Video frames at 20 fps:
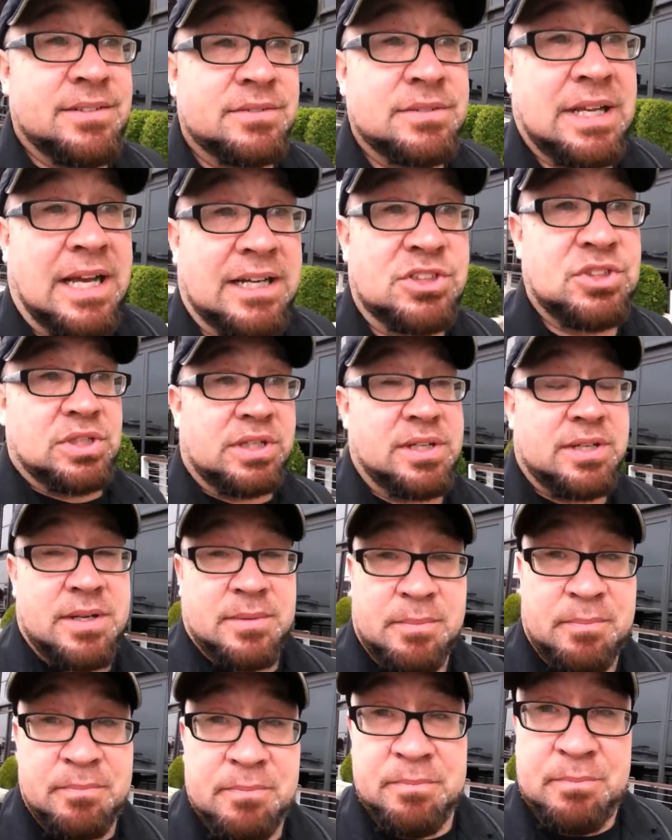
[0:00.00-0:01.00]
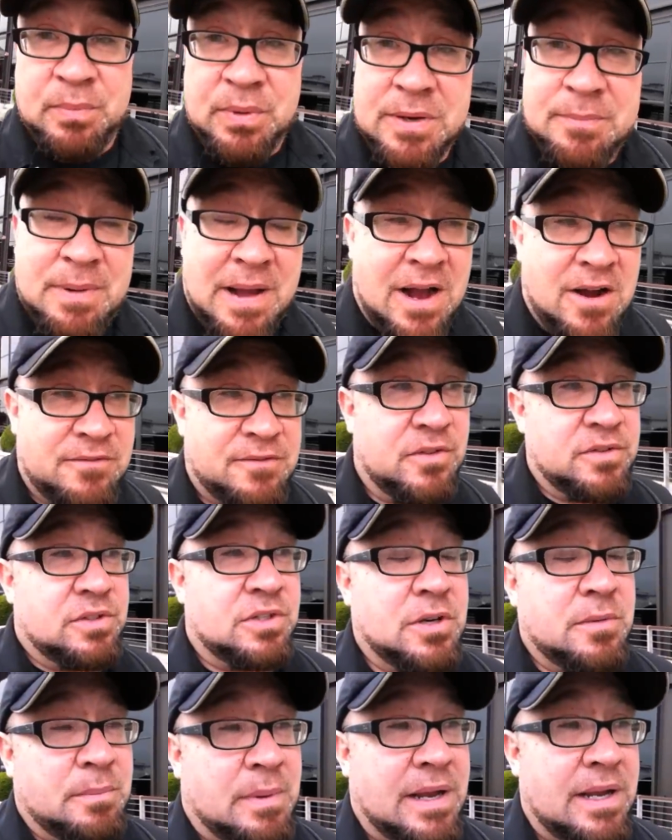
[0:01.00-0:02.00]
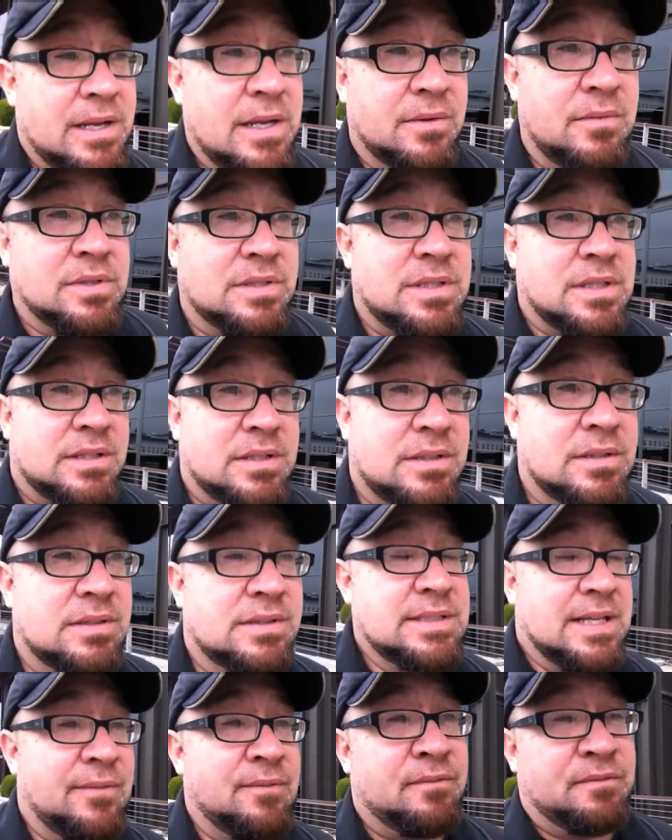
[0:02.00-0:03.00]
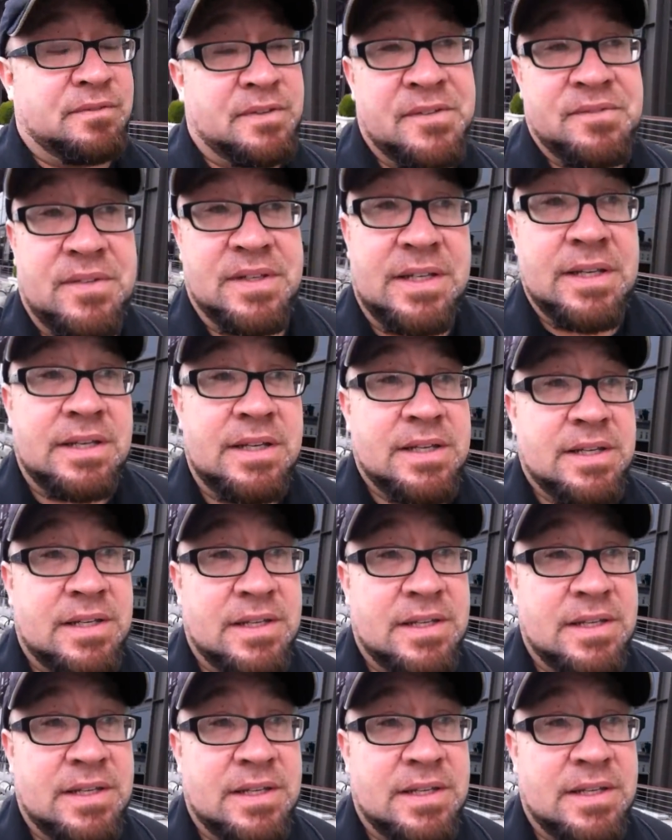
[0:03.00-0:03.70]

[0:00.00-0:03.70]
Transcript: It's actually a pretty powerful dirt bike. It was a 750.